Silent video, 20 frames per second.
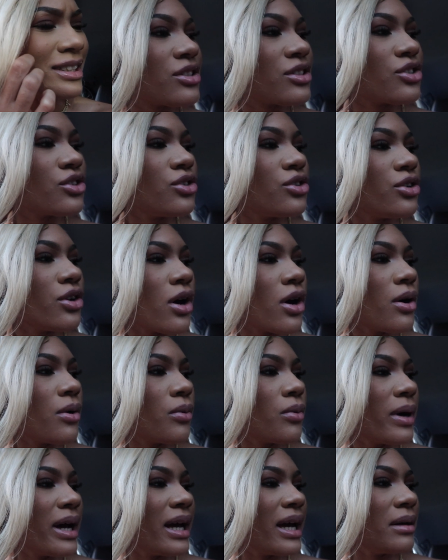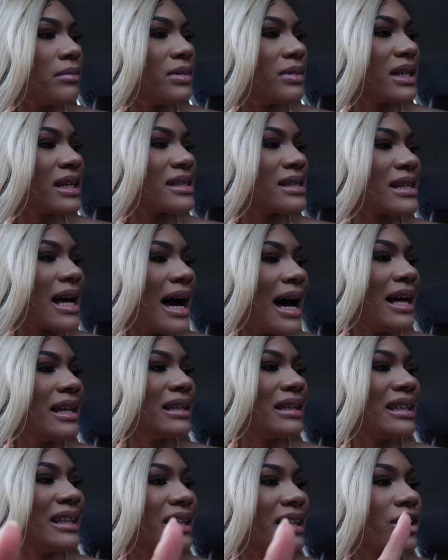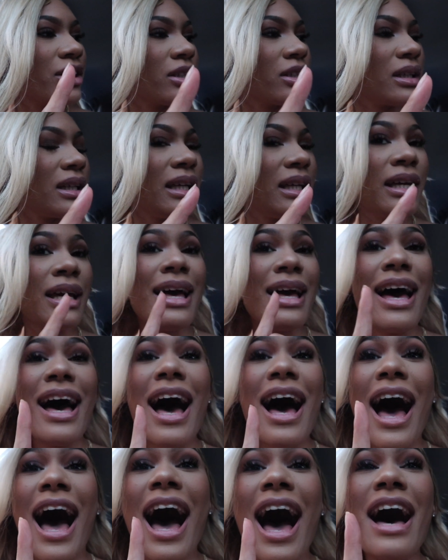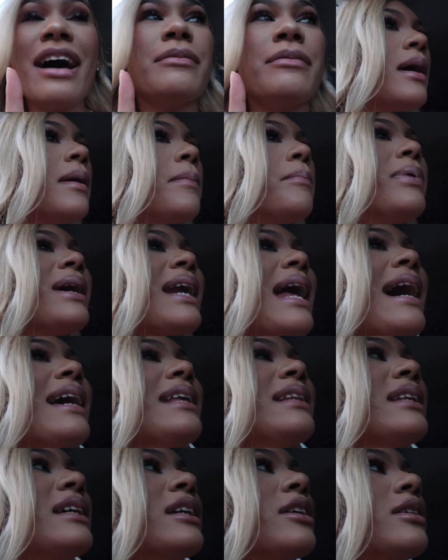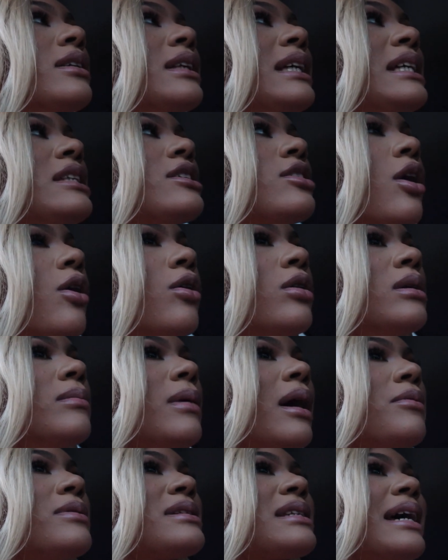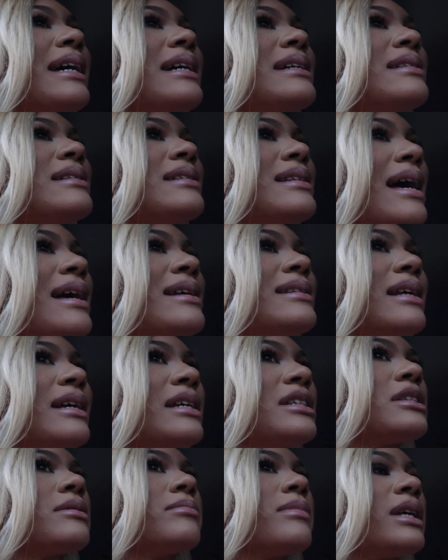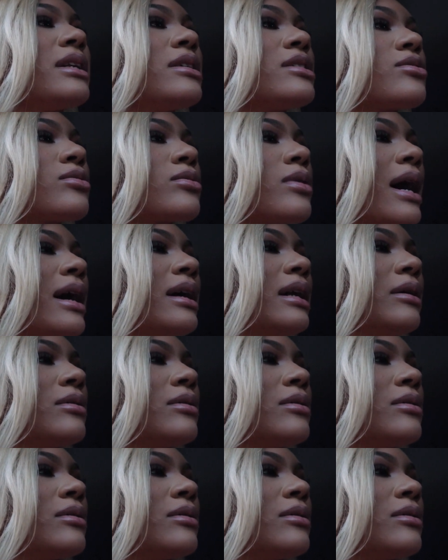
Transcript: It's no way, because I literally, but I literally told them, I was like, it says engine maintenance required.